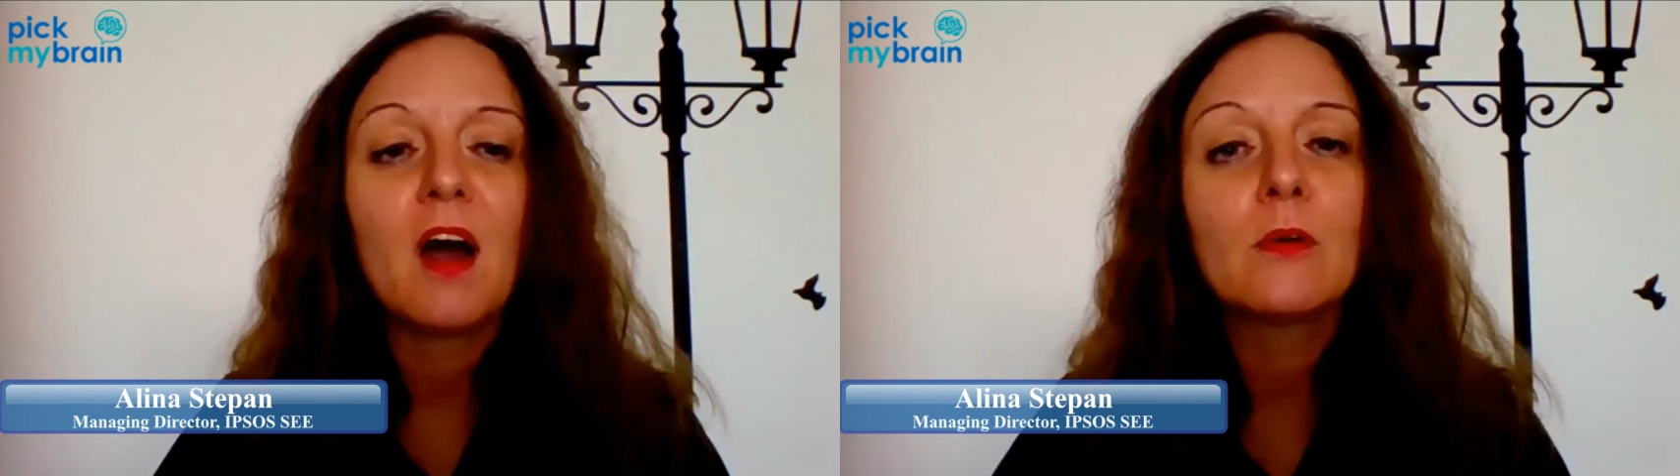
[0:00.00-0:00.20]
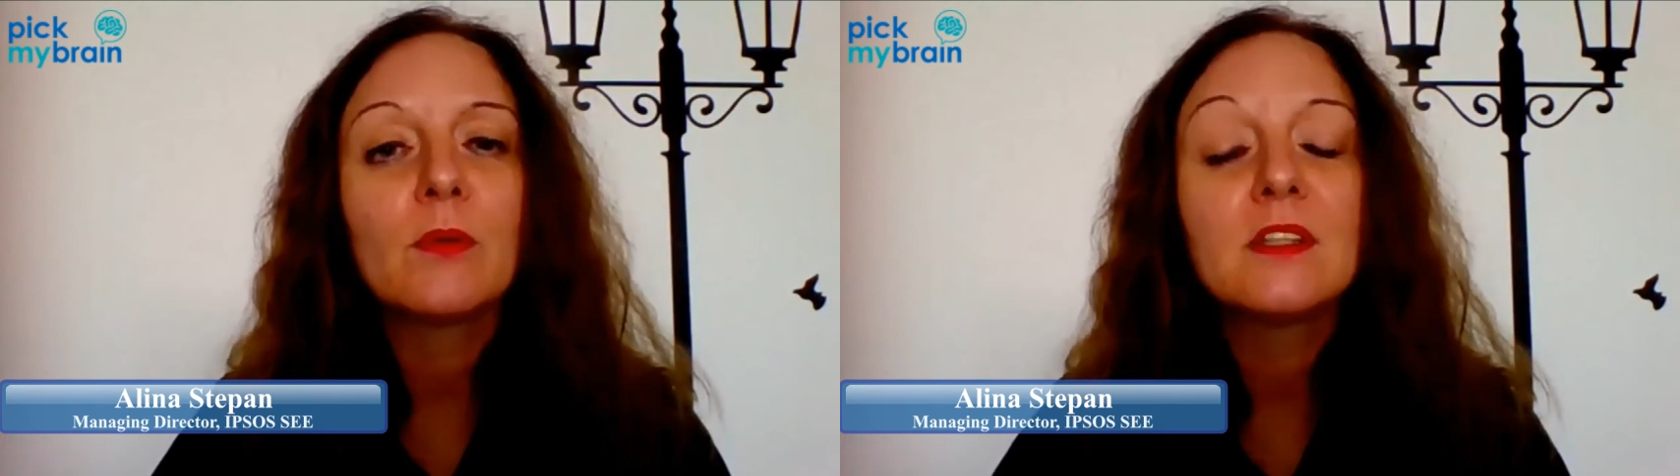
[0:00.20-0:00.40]

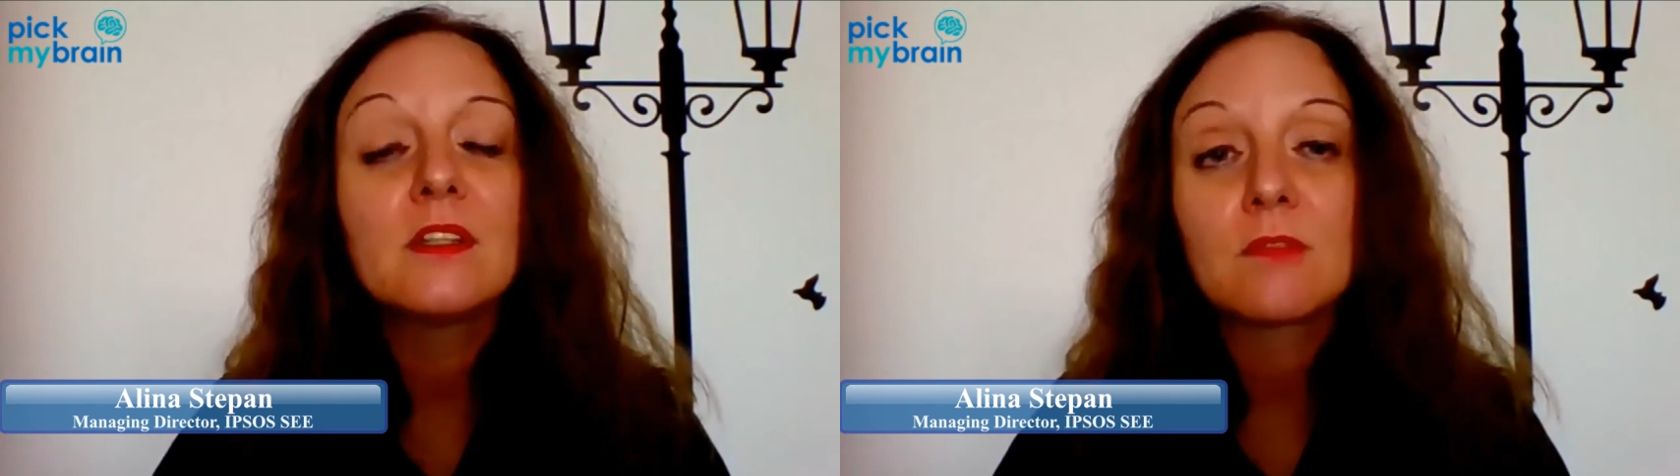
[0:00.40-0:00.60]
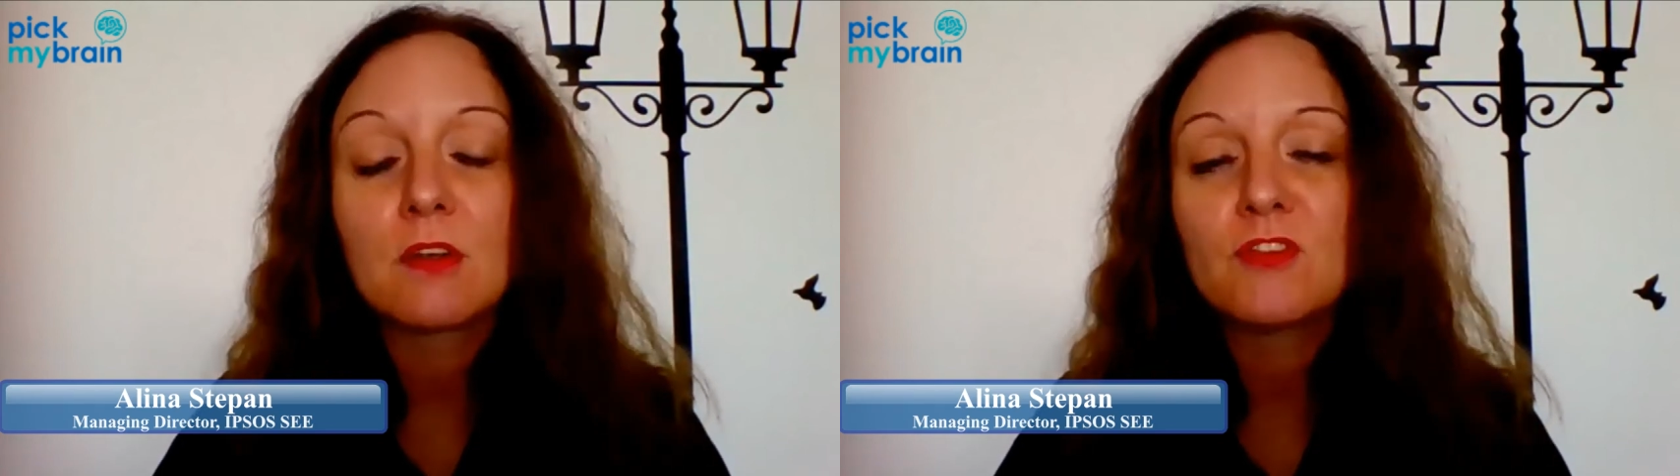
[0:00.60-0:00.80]
are we
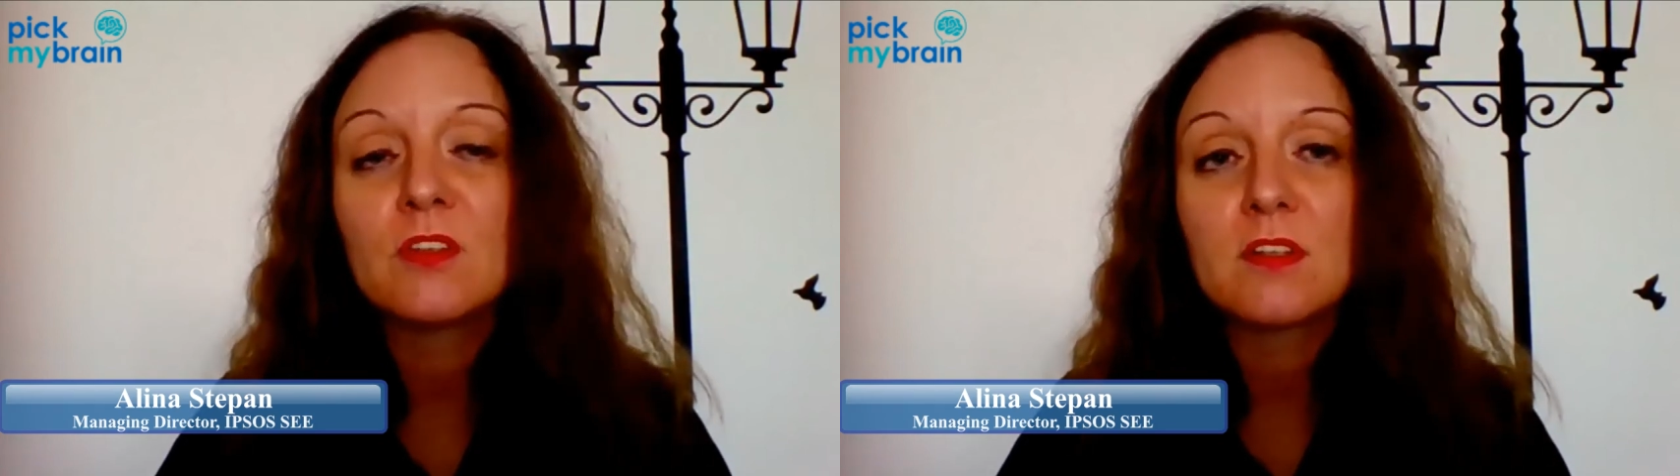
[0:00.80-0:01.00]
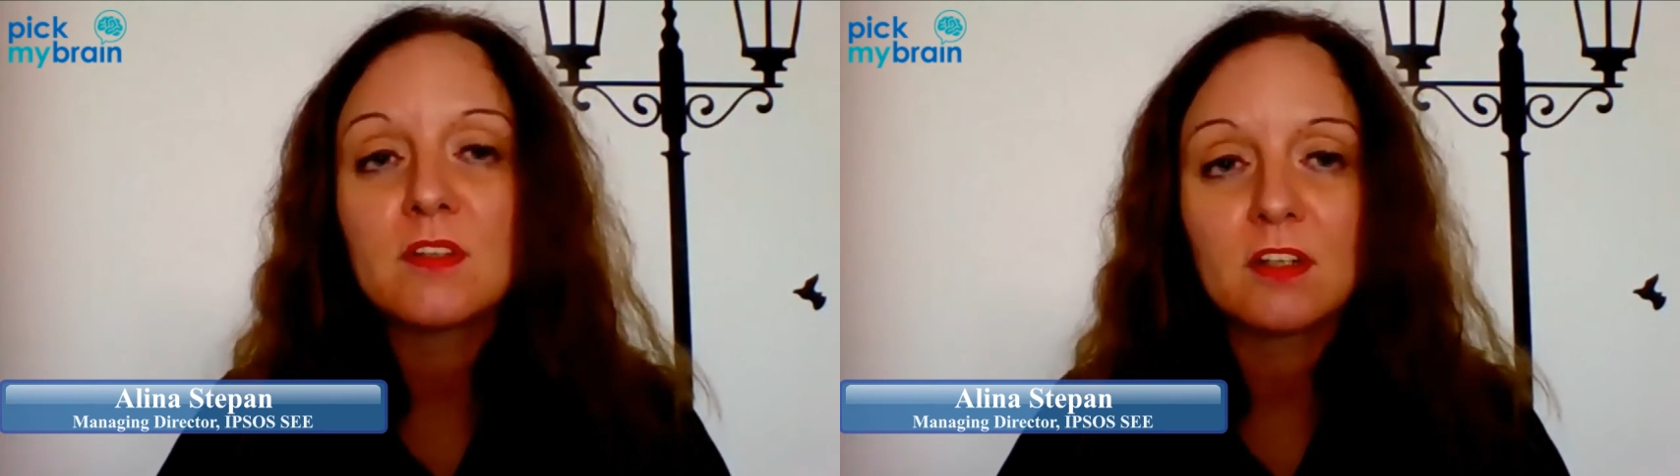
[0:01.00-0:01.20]

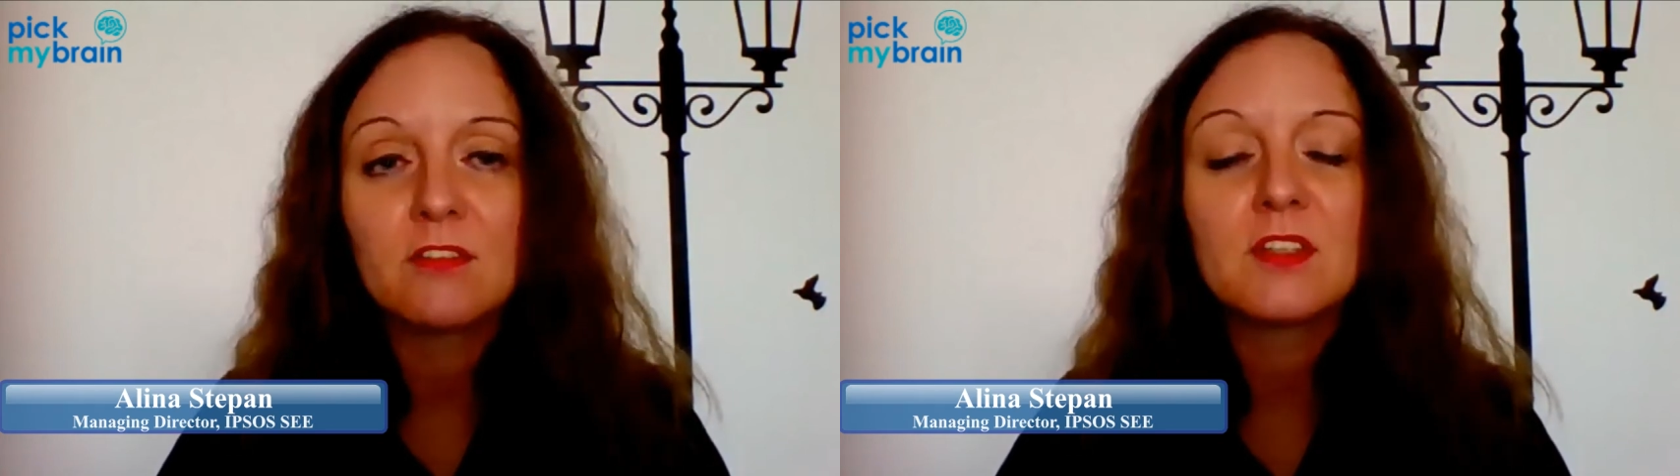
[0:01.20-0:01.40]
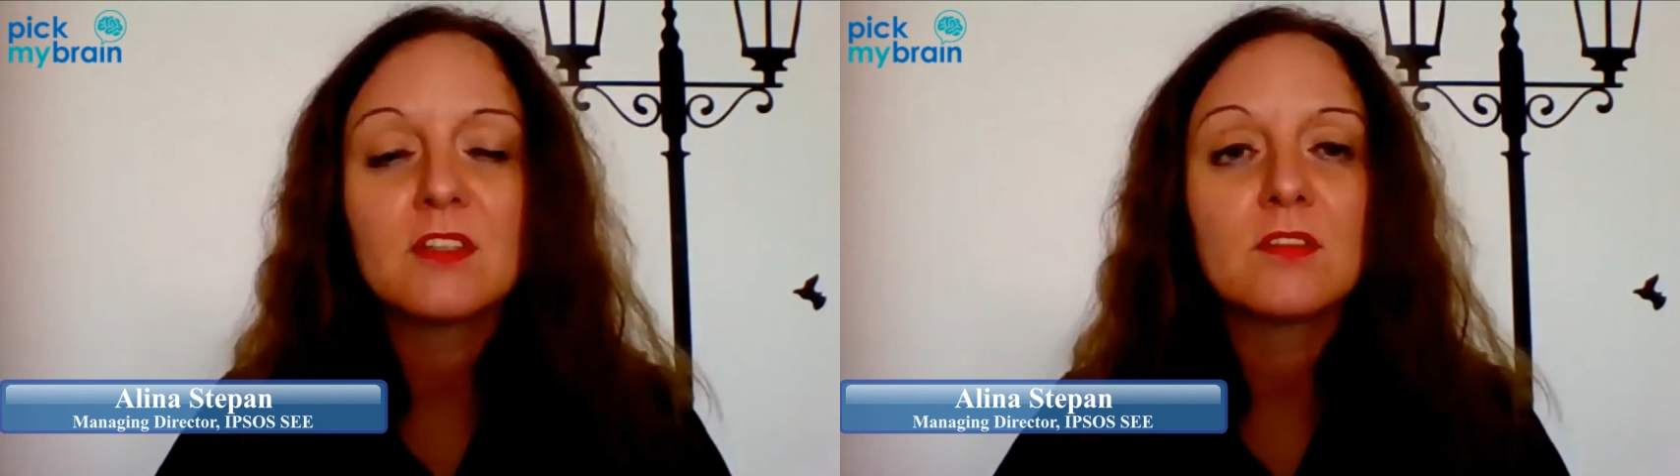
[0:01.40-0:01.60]
discretionary
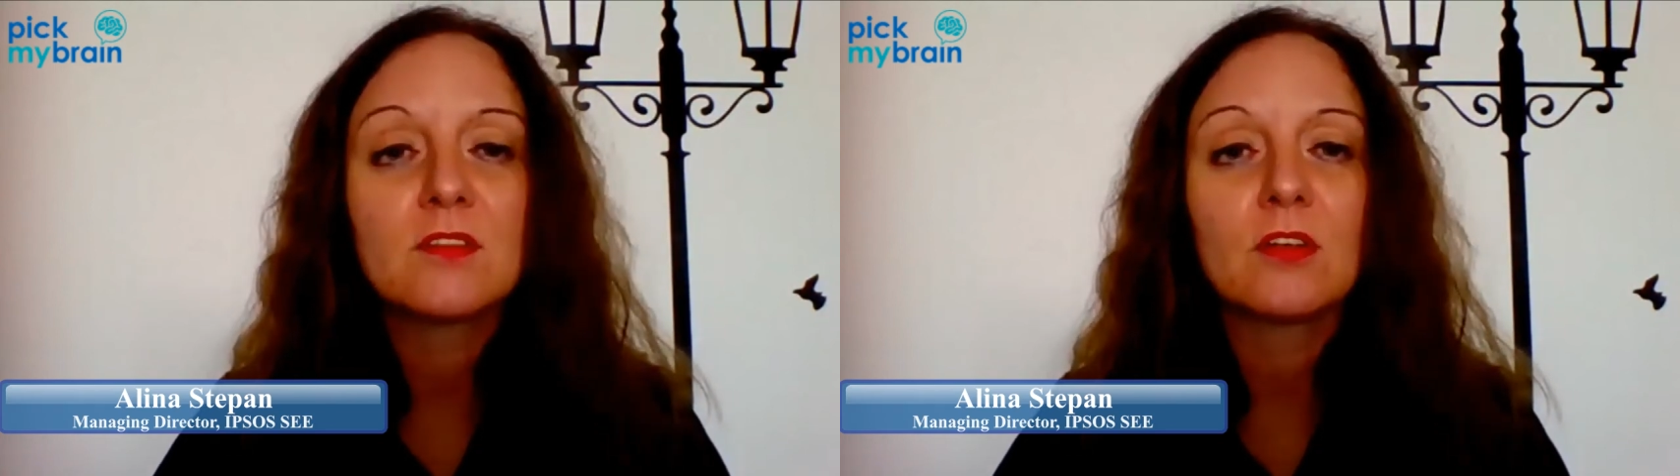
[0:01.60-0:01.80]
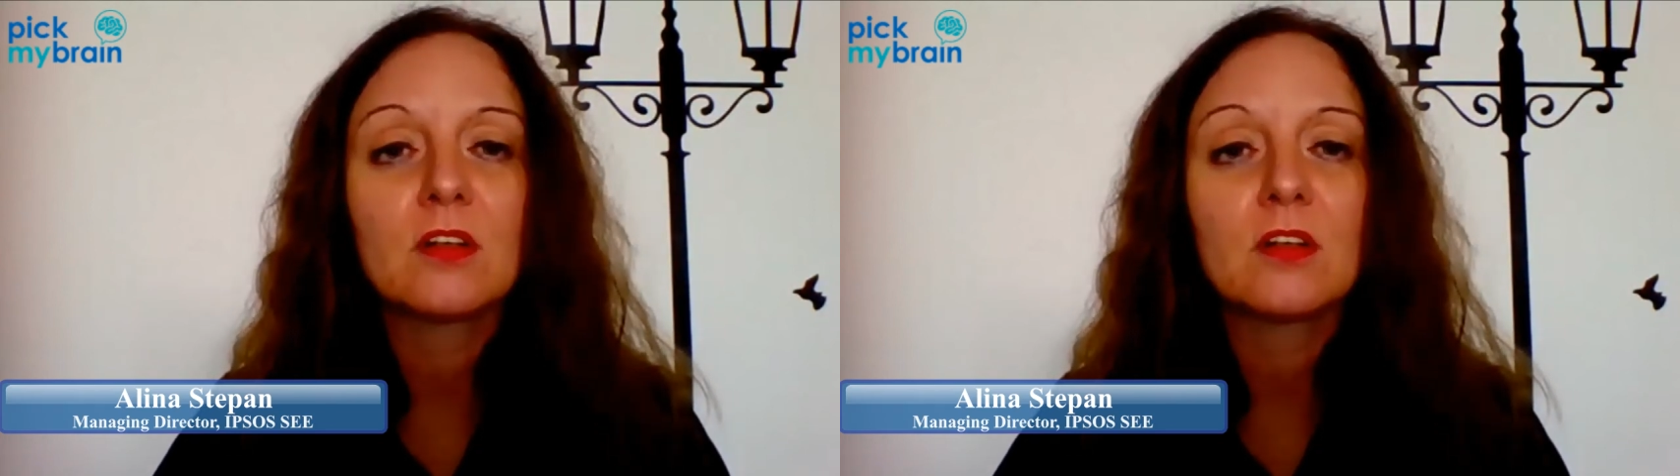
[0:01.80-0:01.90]
services